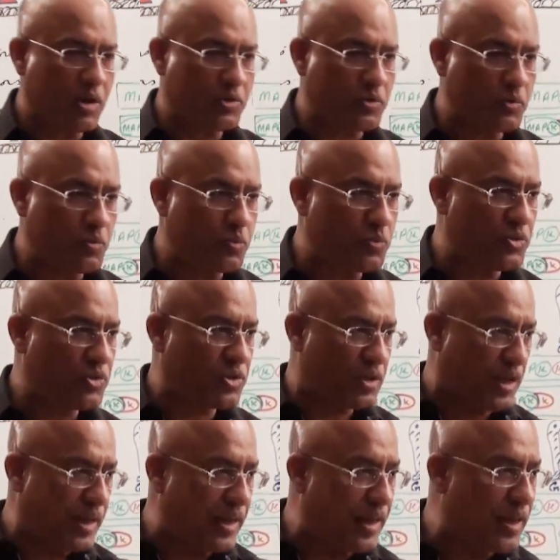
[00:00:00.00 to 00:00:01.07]
to
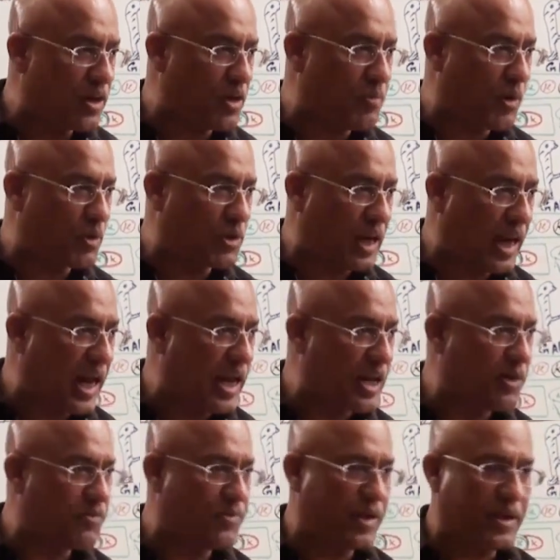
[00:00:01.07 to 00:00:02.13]
learn about the
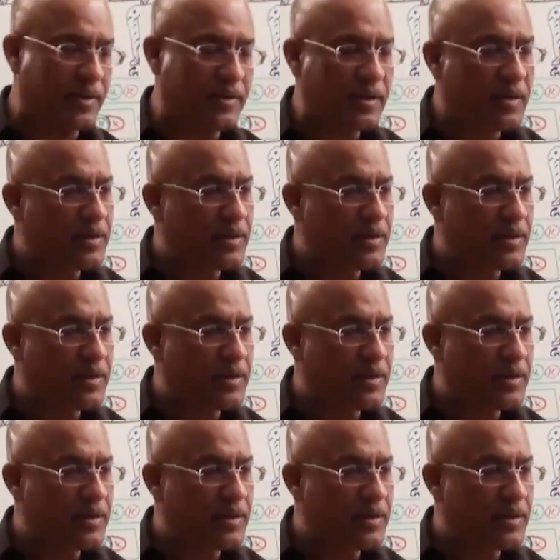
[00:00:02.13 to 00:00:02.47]
life and